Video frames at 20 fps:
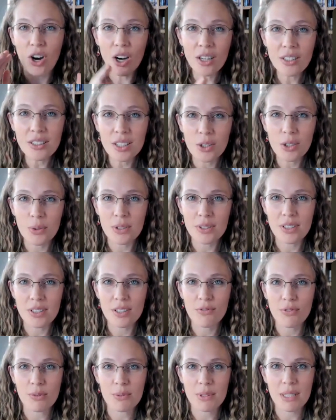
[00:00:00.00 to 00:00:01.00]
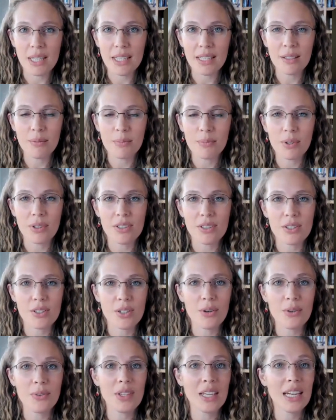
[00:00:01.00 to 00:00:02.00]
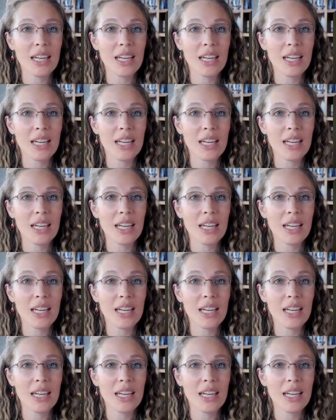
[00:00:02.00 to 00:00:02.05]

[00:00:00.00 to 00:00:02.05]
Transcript: consequences from taking prednisone